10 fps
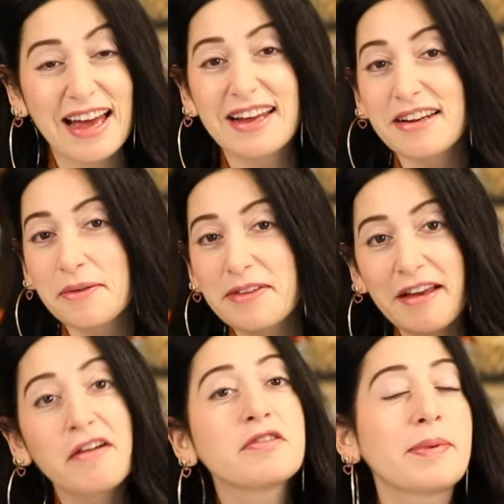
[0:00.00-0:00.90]
and I would
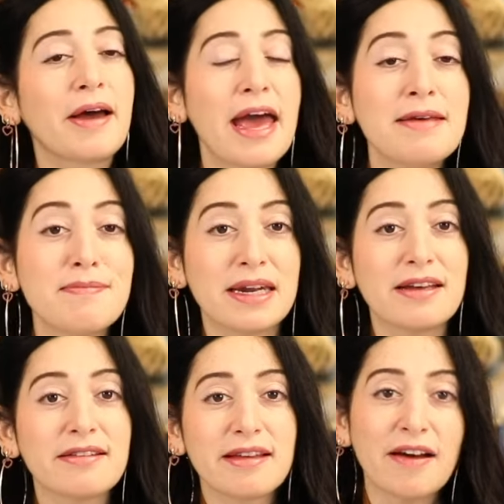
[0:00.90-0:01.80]
say after about 8
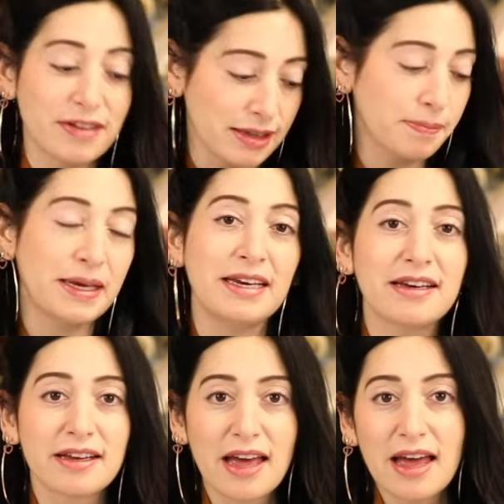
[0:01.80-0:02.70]
minutes, have a little
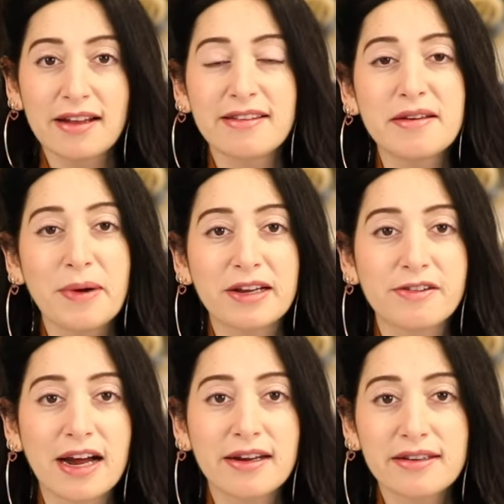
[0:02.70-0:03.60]
peek and see where
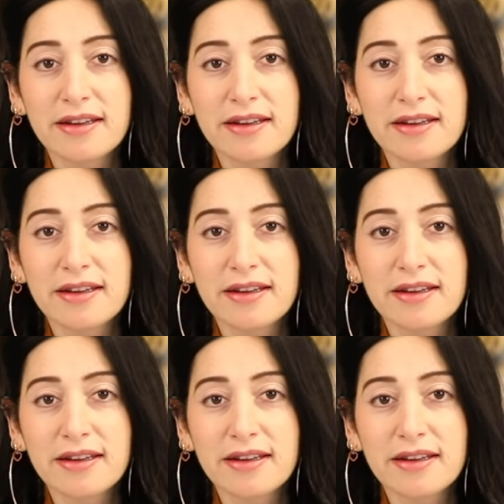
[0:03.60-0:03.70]
you're at.